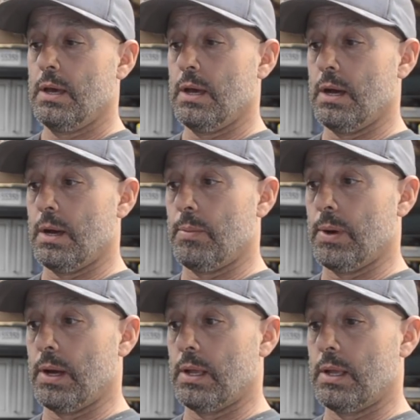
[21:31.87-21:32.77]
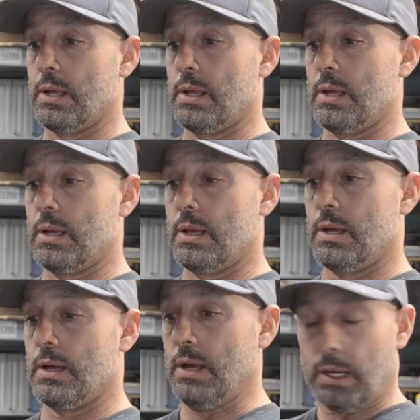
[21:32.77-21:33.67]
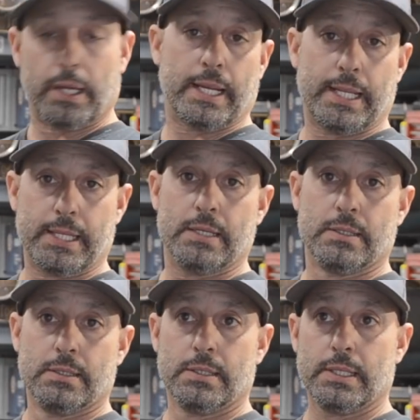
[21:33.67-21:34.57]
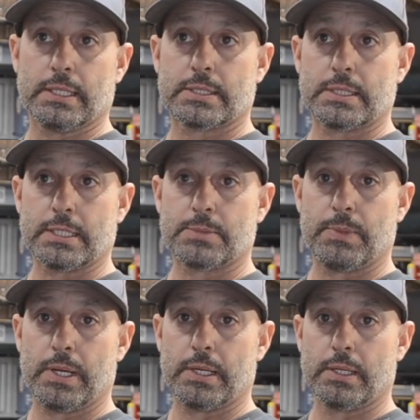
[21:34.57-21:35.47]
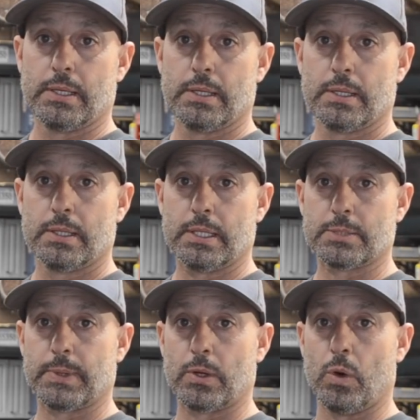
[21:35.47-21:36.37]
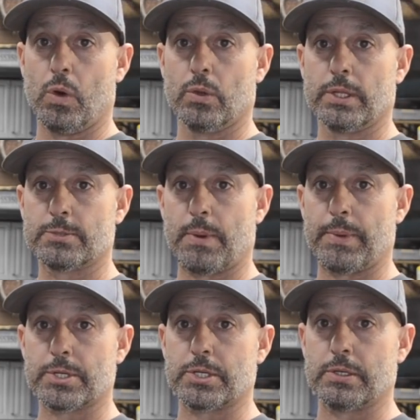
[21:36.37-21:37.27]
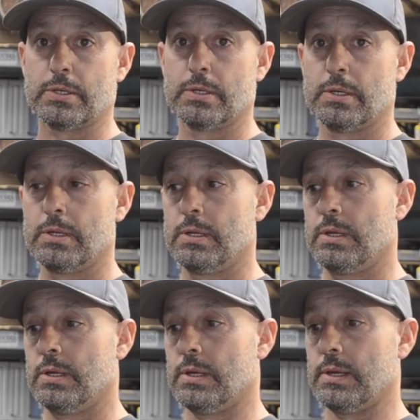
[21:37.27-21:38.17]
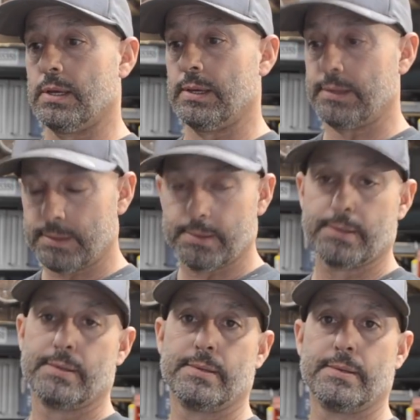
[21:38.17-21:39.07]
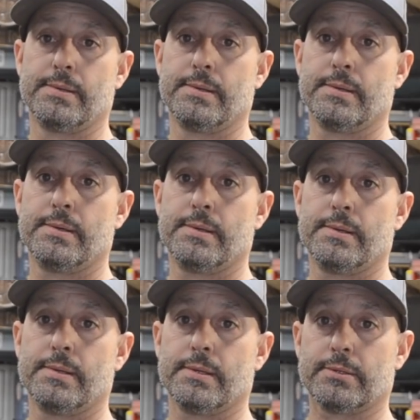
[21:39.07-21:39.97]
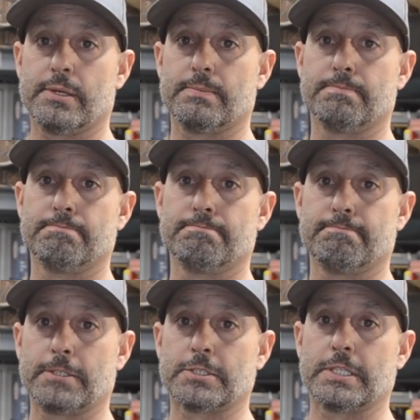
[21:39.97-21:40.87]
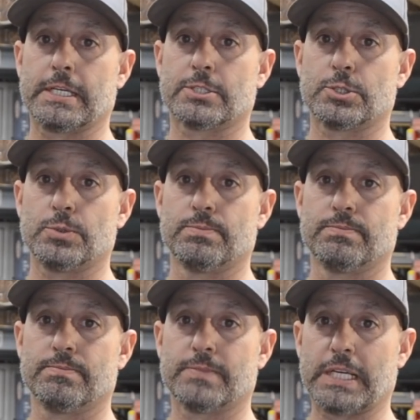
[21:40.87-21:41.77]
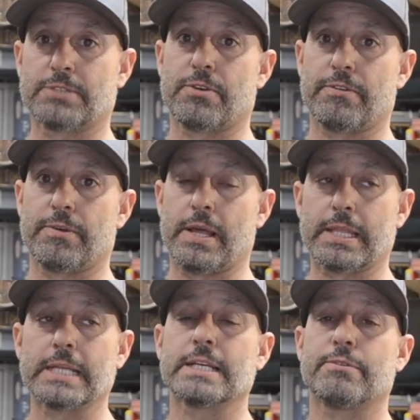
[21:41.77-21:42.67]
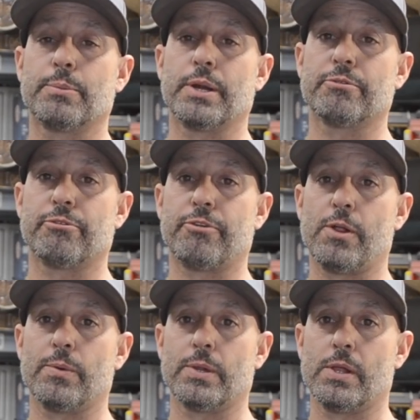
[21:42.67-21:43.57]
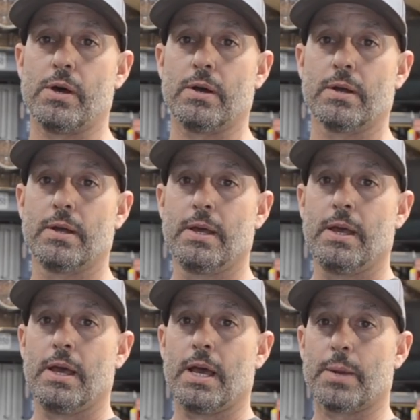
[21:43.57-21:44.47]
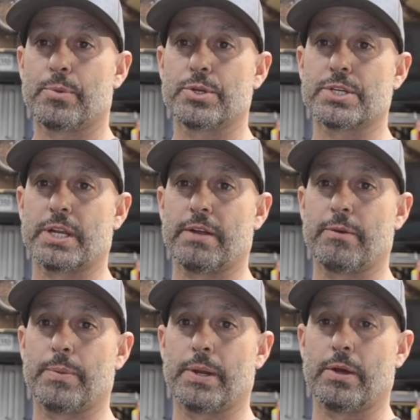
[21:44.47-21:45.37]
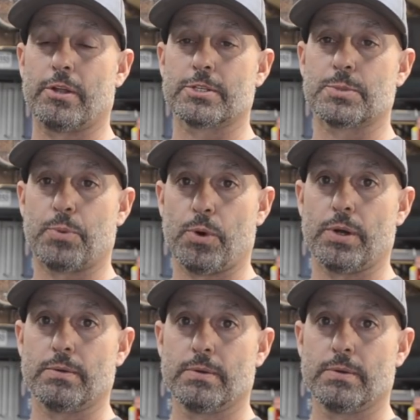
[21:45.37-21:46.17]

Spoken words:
but I'm going to get it done. That's my goal. That's my mission, and that's it. I'll see you guys soon. Thanks everybody for following along. I appreciate everybody, all the support,